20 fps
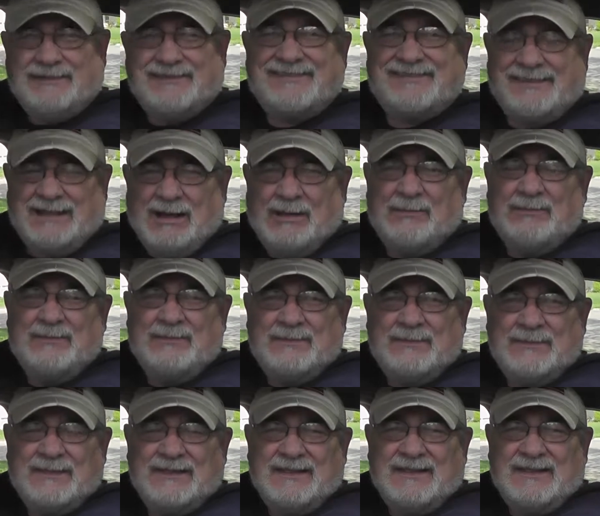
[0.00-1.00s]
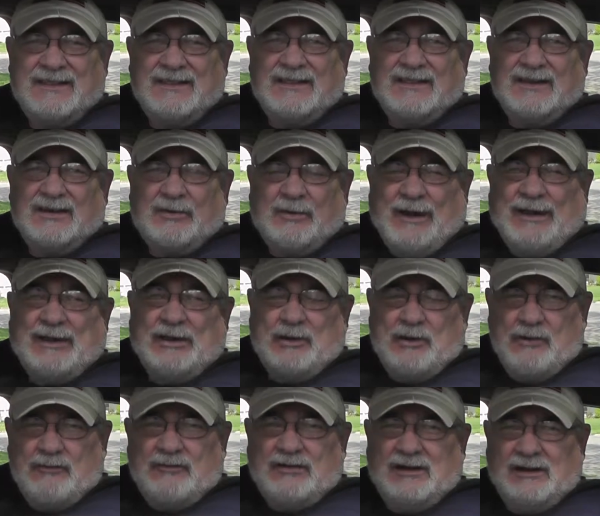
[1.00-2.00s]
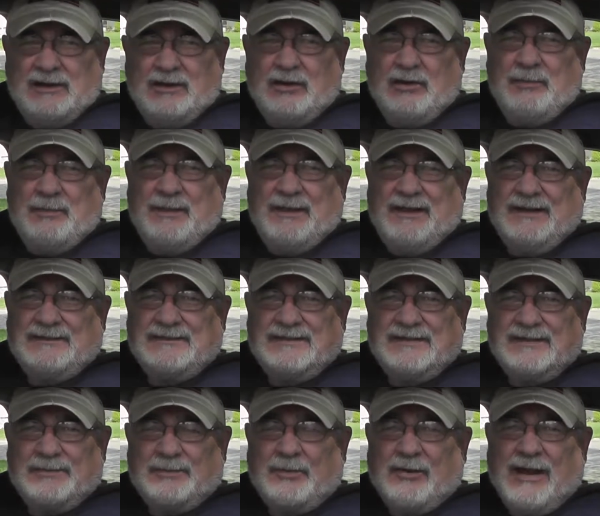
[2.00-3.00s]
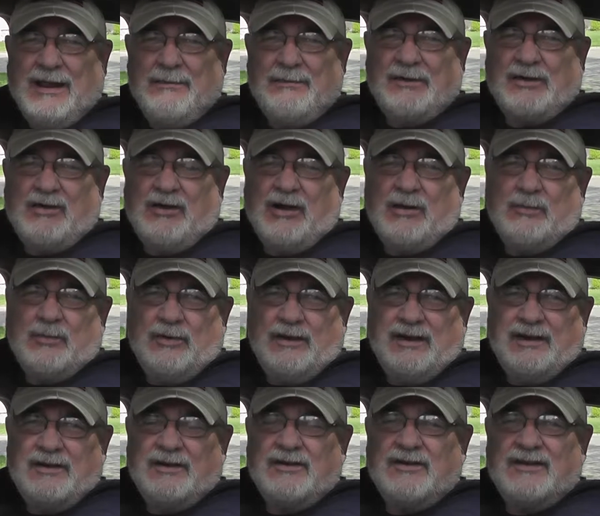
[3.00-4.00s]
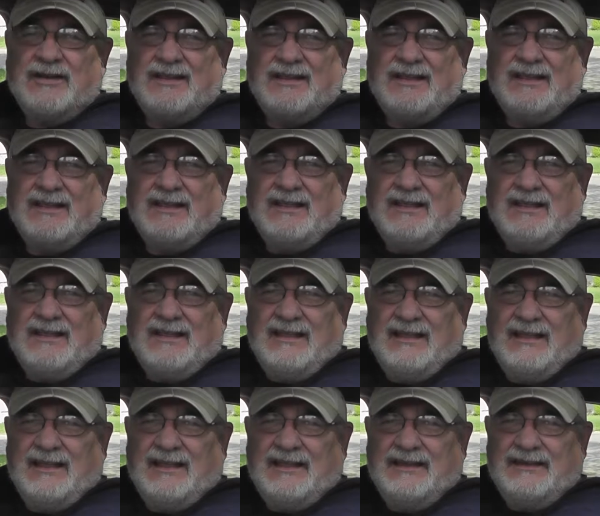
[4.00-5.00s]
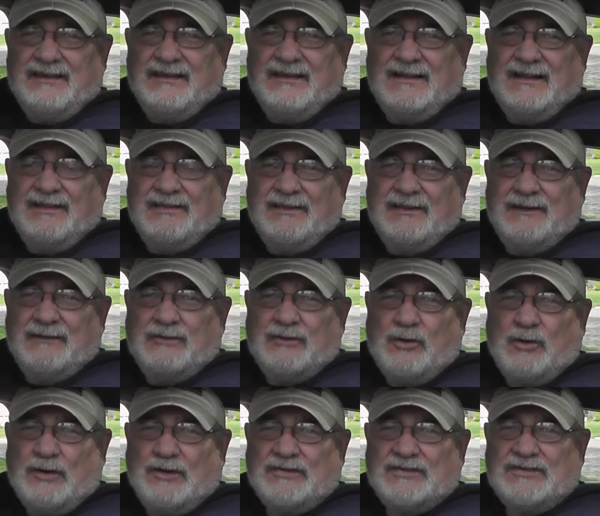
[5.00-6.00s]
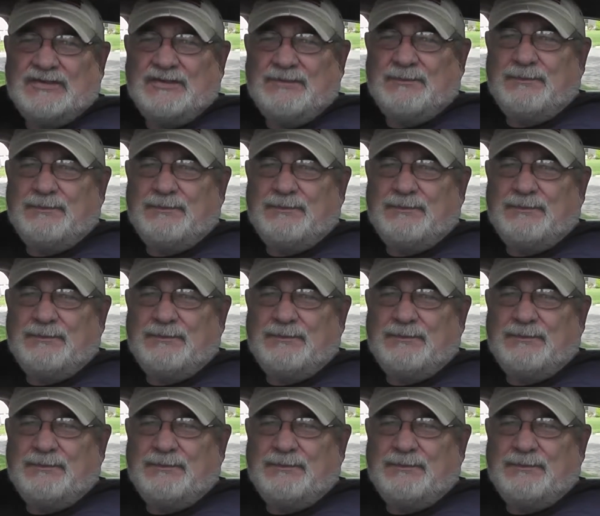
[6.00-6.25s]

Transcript: some, crank it over a little bit to prime the carburetor, and then of course